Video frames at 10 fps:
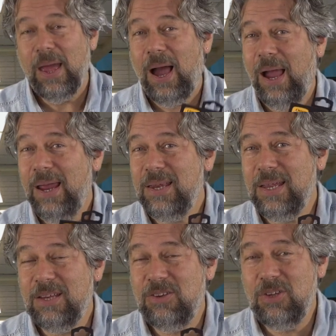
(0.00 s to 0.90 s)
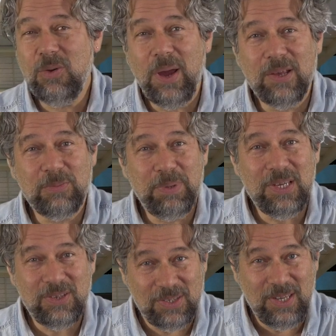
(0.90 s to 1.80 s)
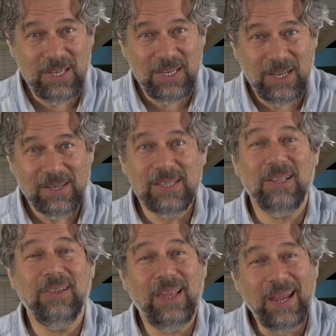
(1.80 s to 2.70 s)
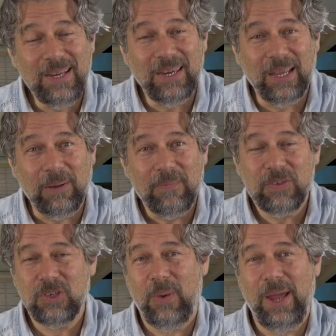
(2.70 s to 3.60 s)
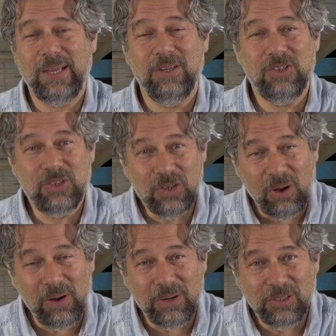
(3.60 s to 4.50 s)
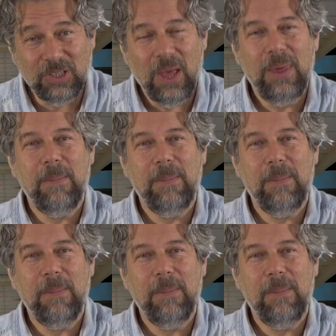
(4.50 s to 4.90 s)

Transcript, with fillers: I need USB-C to Lightning so I can charge